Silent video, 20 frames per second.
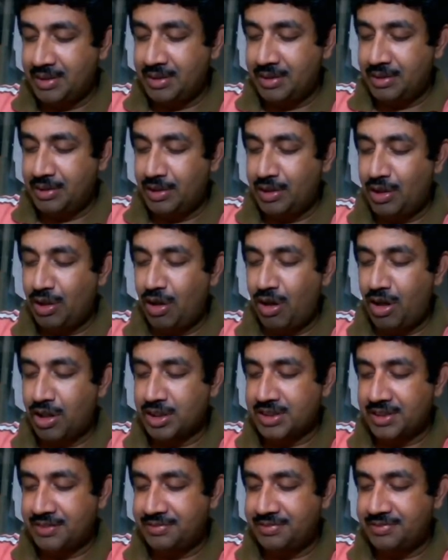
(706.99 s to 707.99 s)
a
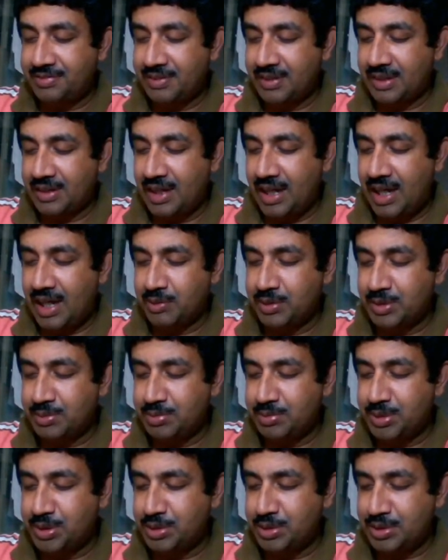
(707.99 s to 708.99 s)
lot of
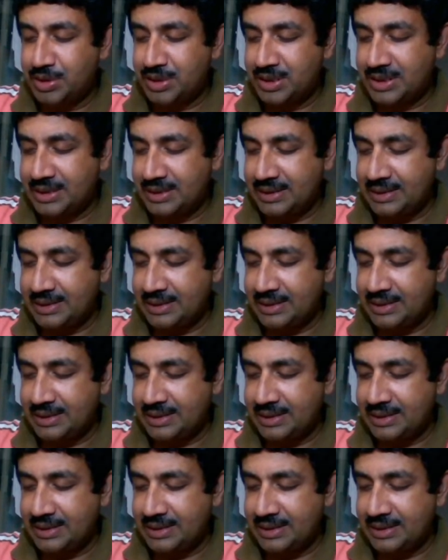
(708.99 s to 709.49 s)
outputs,